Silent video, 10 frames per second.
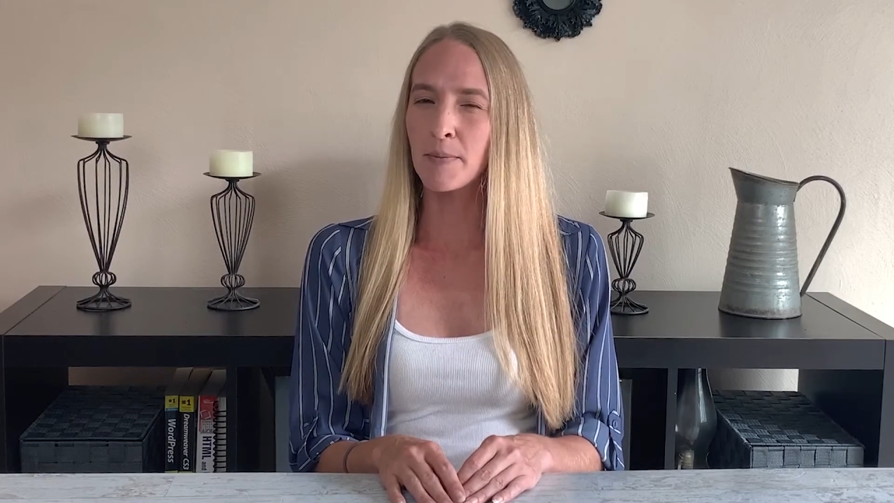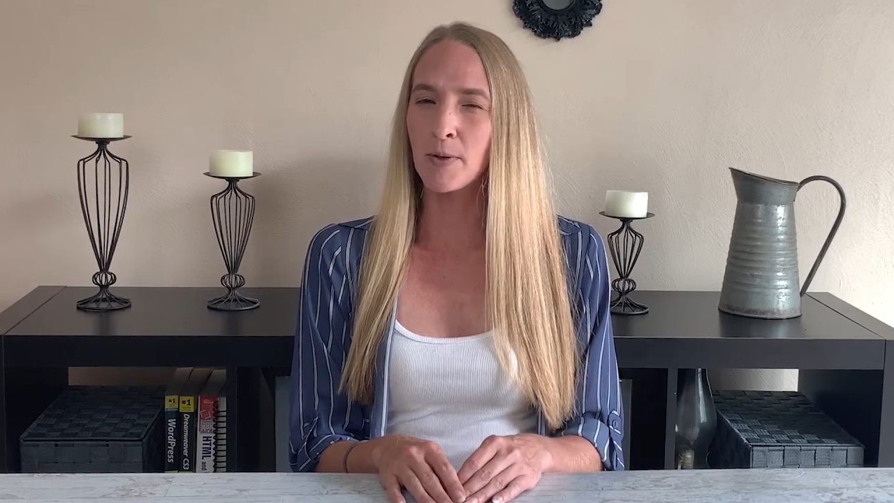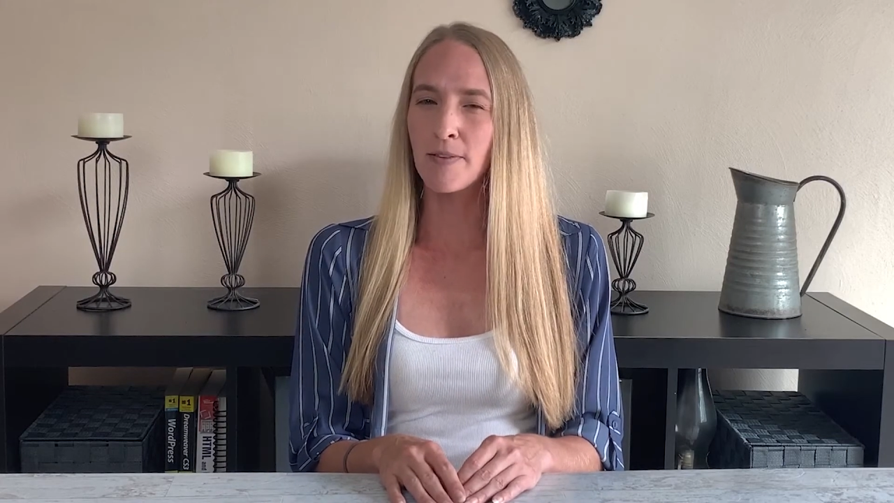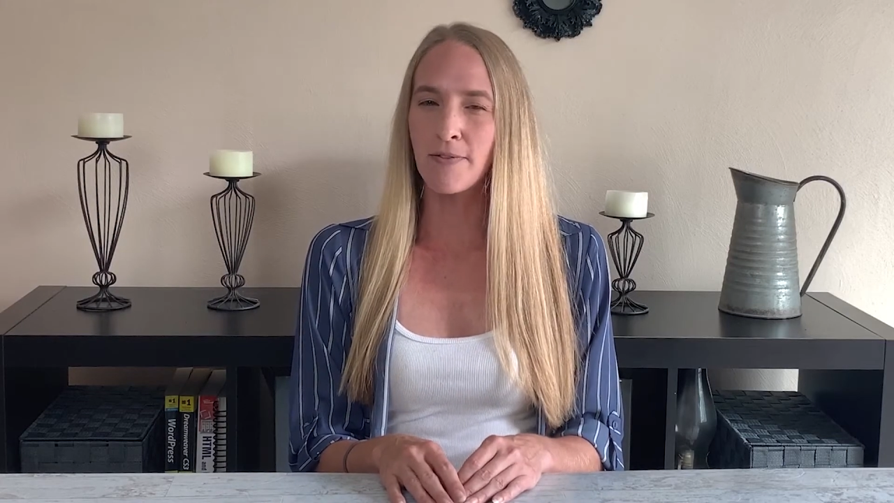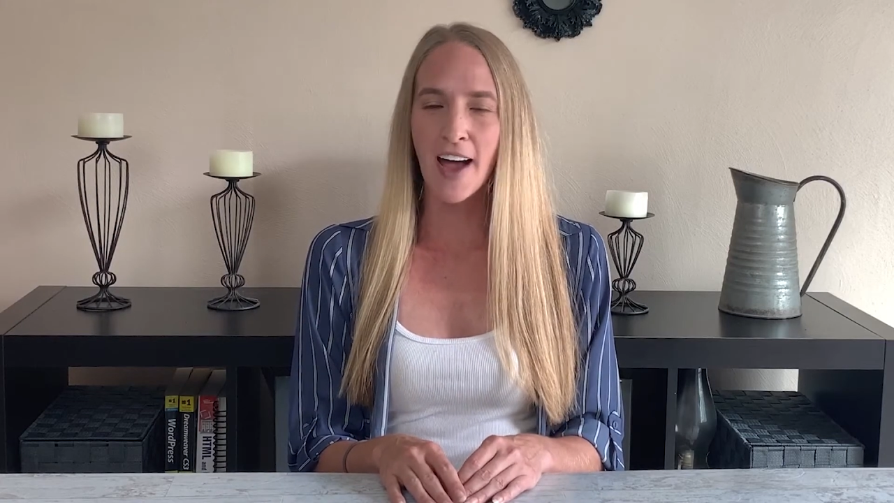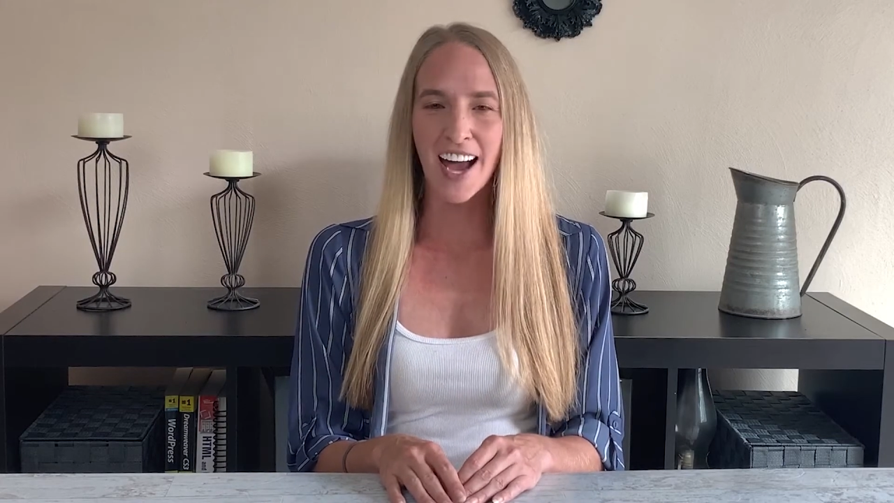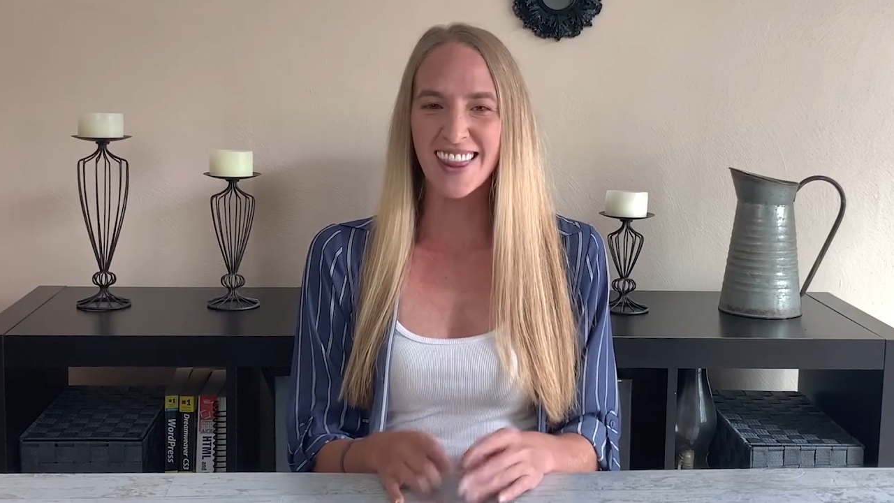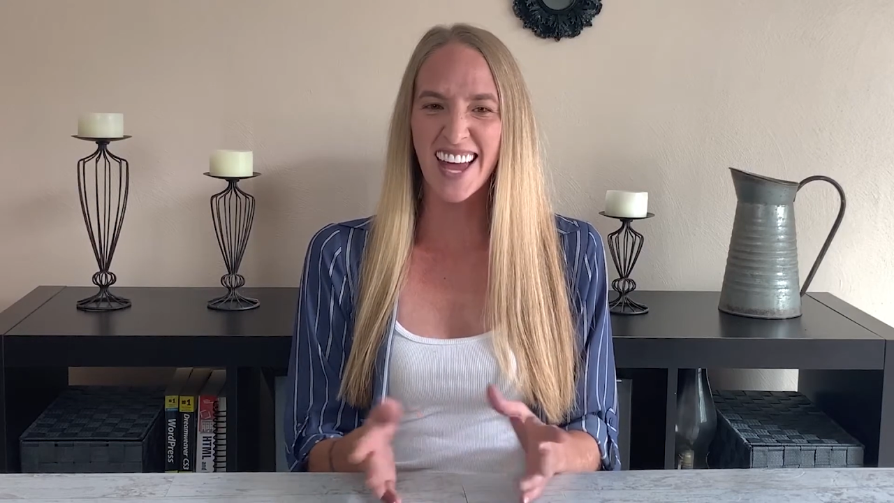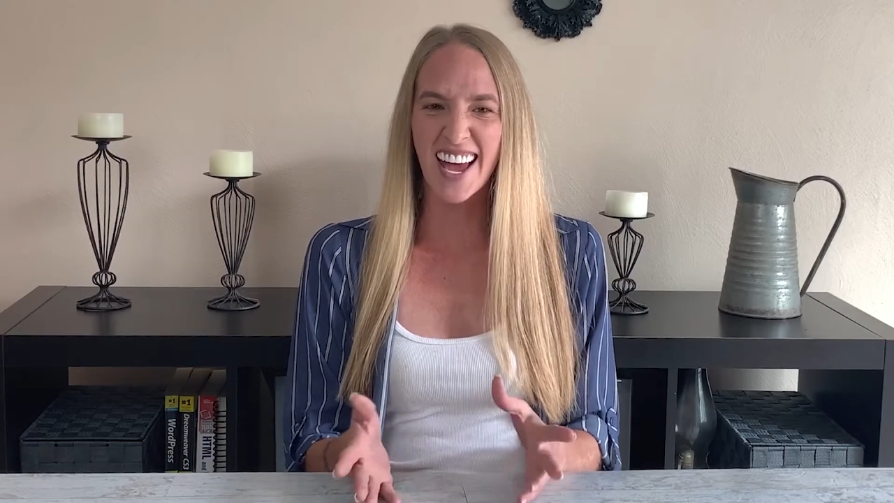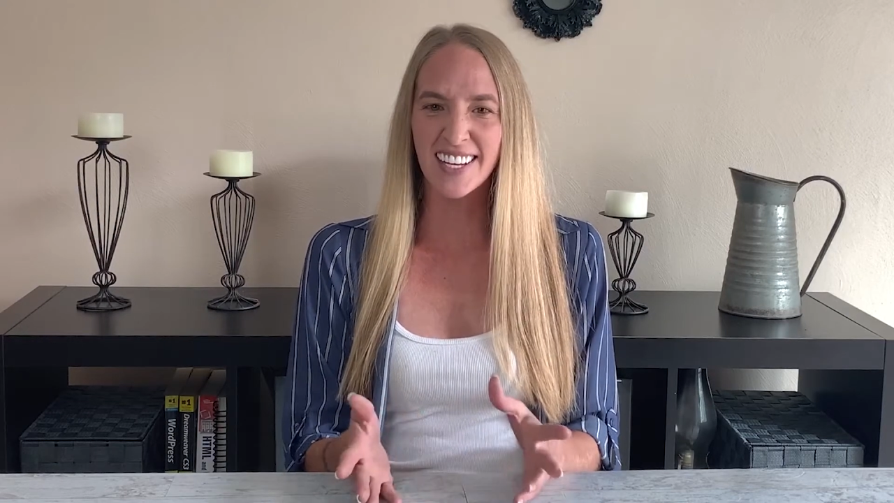with the fact
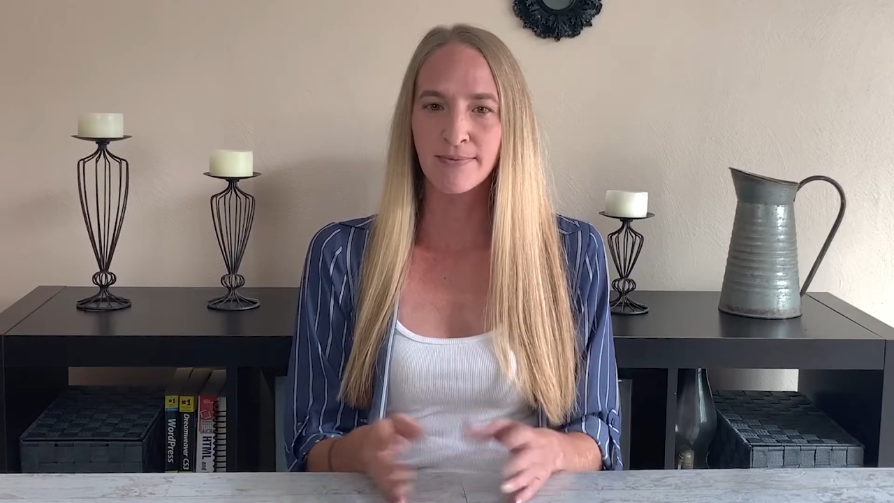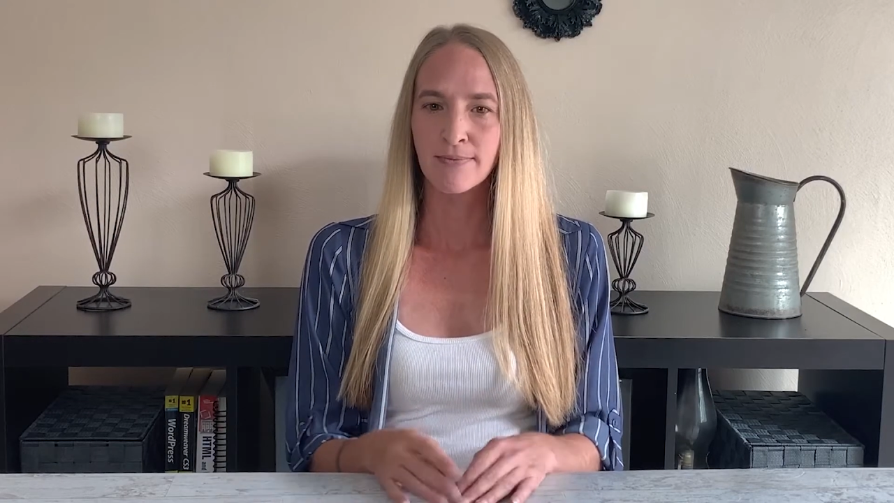that